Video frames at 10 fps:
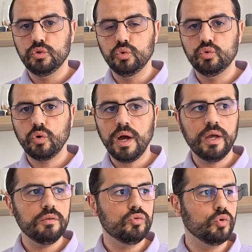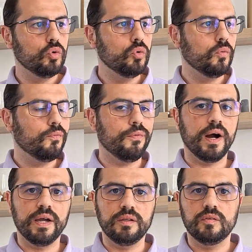to try to
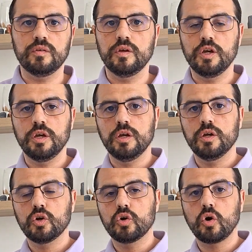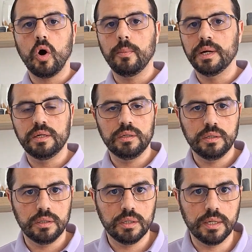find common
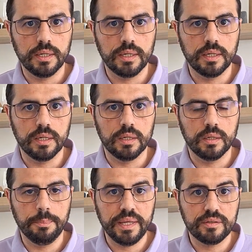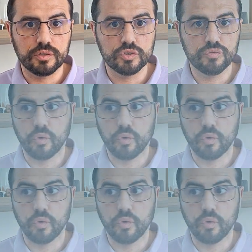patterns,